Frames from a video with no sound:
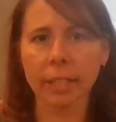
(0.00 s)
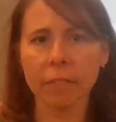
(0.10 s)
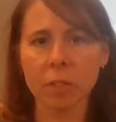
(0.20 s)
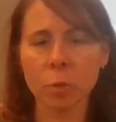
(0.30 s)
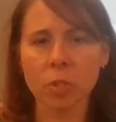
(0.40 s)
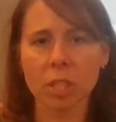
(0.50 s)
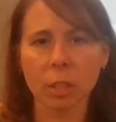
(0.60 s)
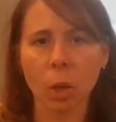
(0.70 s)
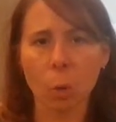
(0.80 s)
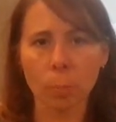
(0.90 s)
give the students
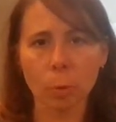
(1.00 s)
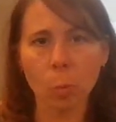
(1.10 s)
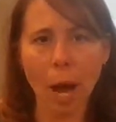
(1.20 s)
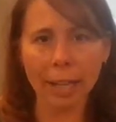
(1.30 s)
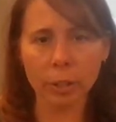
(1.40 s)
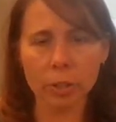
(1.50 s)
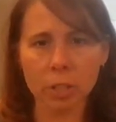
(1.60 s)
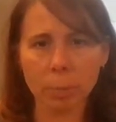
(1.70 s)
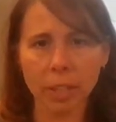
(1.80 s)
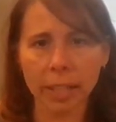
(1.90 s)
low boom whackers
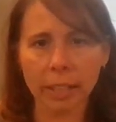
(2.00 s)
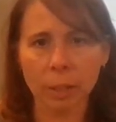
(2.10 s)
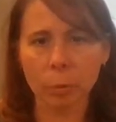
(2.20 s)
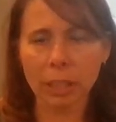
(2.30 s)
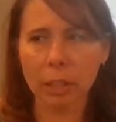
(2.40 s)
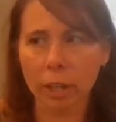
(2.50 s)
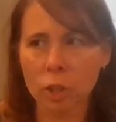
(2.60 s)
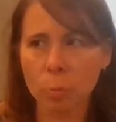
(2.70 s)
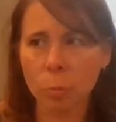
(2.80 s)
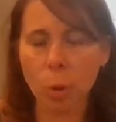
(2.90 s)
to play, like a really
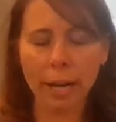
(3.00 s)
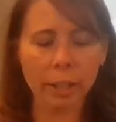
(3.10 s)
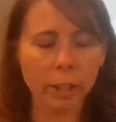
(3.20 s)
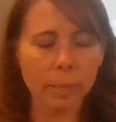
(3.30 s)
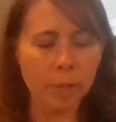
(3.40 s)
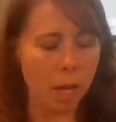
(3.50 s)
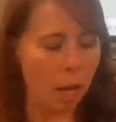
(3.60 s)
large boom whacker.